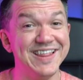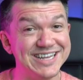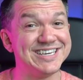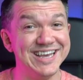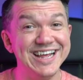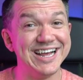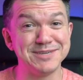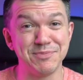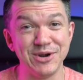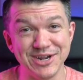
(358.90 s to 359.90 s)
that's that's
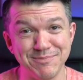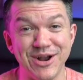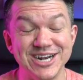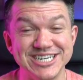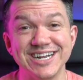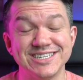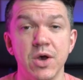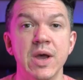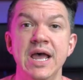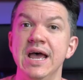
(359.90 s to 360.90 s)
a pretty good project.
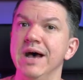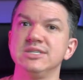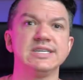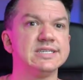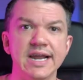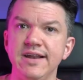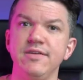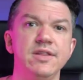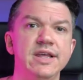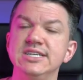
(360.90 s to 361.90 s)
So I was
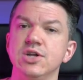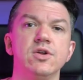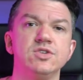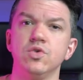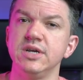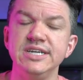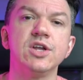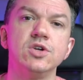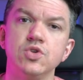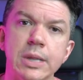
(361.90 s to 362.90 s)
excited. He started, he starts